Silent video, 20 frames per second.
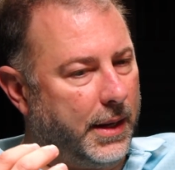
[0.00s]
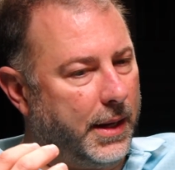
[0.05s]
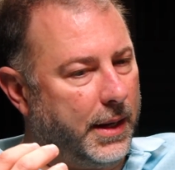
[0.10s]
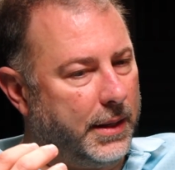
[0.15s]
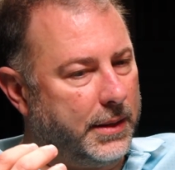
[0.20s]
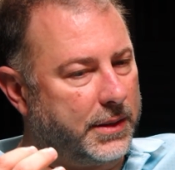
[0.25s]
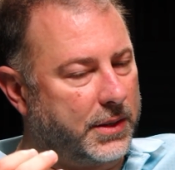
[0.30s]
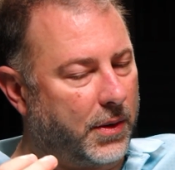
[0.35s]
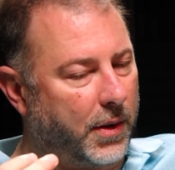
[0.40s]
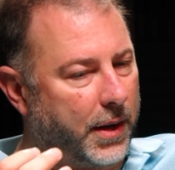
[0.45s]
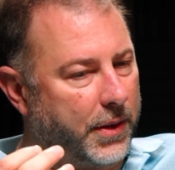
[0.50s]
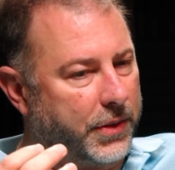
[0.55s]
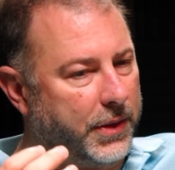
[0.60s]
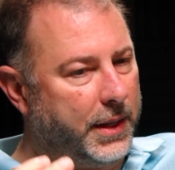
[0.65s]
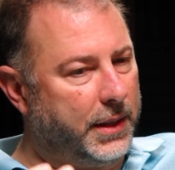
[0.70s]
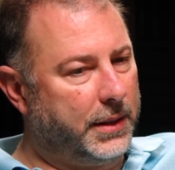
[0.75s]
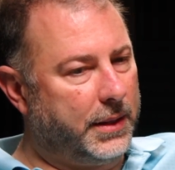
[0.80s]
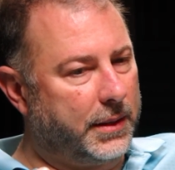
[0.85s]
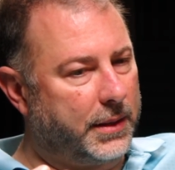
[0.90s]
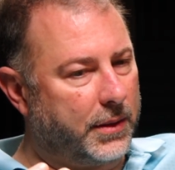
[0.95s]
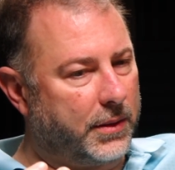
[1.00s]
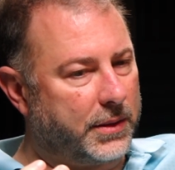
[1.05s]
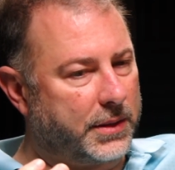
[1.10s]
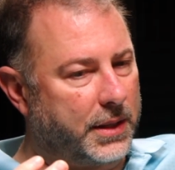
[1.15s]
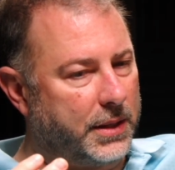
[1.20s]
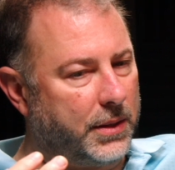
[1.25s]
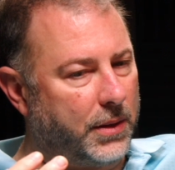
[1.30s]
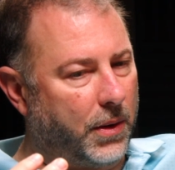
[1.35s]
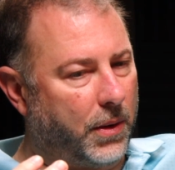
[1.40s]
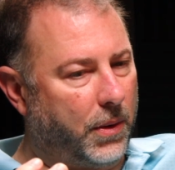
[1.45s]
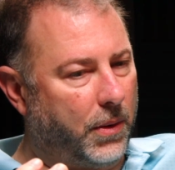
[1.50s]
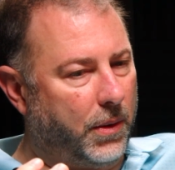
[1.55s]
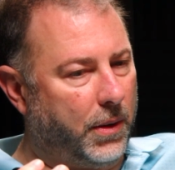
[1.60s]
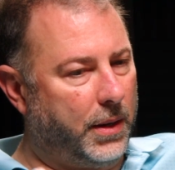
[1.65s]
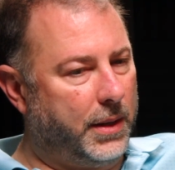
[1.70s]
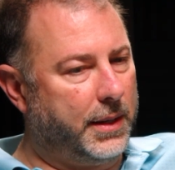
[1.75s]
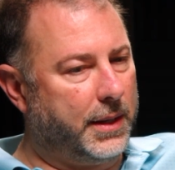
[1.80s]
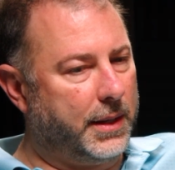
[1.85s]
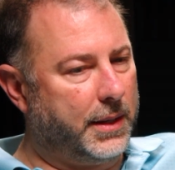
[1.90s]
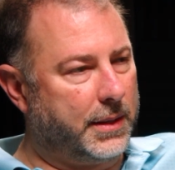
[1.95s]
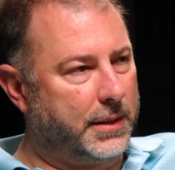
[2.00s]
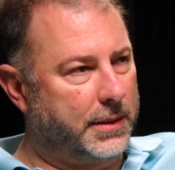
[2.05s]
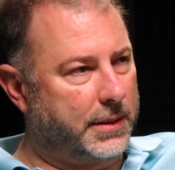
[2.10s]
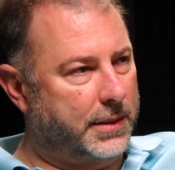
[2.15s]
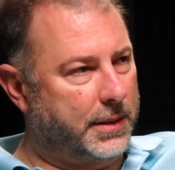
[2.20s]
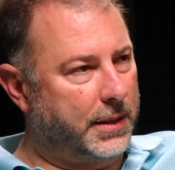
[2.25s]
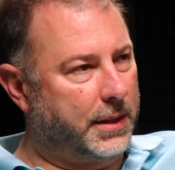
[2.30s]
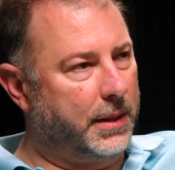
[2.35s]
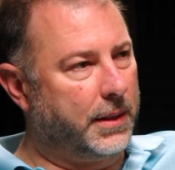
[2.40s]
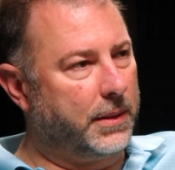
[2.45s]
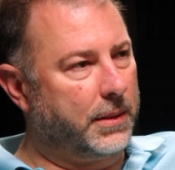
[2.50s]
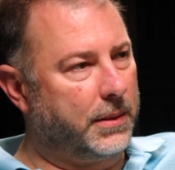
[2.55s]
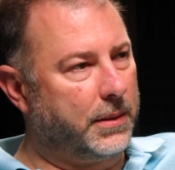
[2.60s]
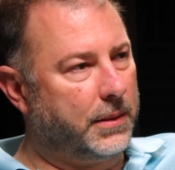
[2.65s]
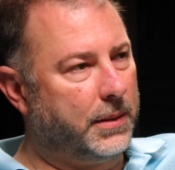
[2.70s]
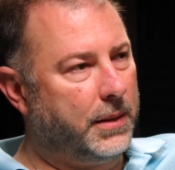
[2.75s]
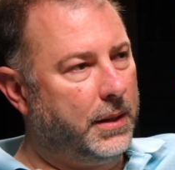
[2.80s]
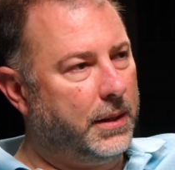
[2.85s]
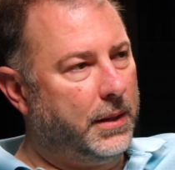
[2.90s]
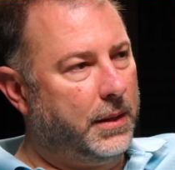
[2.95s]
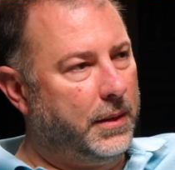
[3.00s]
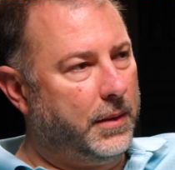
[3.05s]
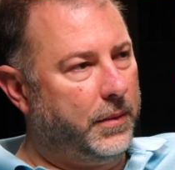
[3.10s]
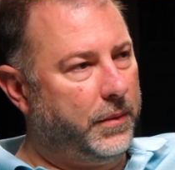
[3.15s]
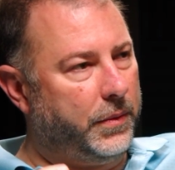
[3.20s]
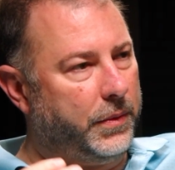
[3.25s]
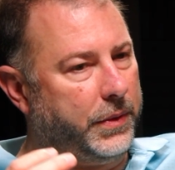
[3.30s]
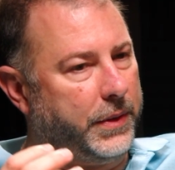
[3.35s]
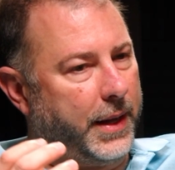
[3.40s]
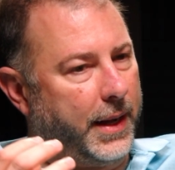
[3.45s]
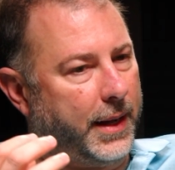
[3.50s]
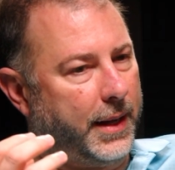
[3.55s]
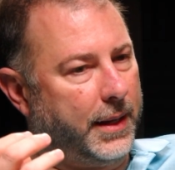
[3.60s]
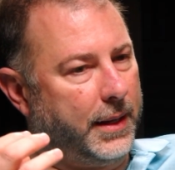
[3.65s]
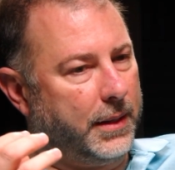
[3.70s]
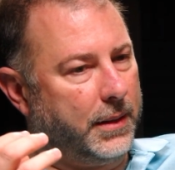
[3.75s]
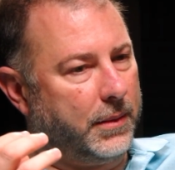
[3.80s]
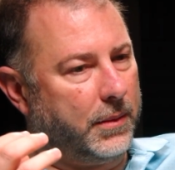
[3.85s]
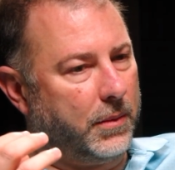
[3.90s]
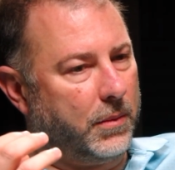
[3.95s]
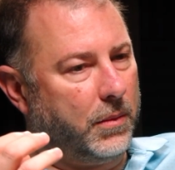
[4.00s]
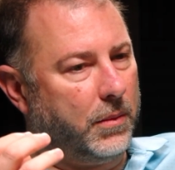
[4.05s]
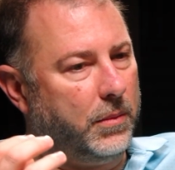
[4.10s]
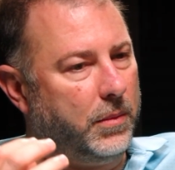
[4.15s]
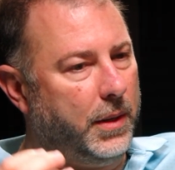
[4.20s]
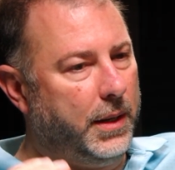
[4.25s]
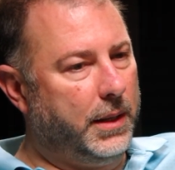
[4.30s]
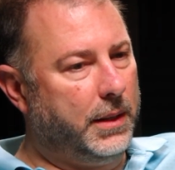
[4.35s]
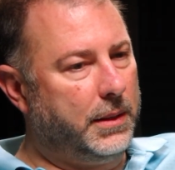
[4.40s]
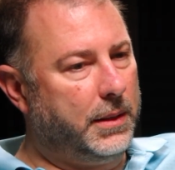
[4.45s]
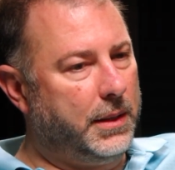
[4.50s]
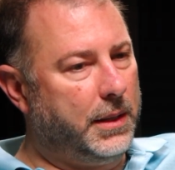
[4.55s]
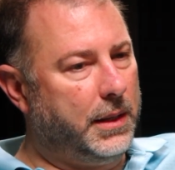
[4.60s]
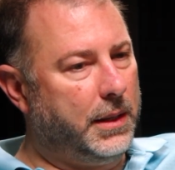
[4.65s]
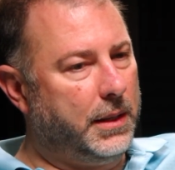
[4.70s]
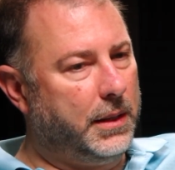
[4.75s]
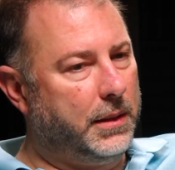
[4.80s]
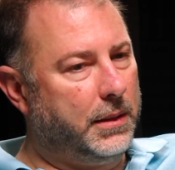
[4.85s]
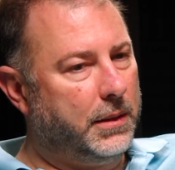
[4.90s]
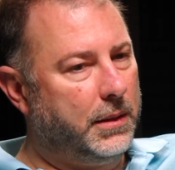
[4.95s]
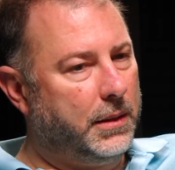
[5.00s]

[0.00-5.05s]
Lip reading: so I think that there's an audience here that really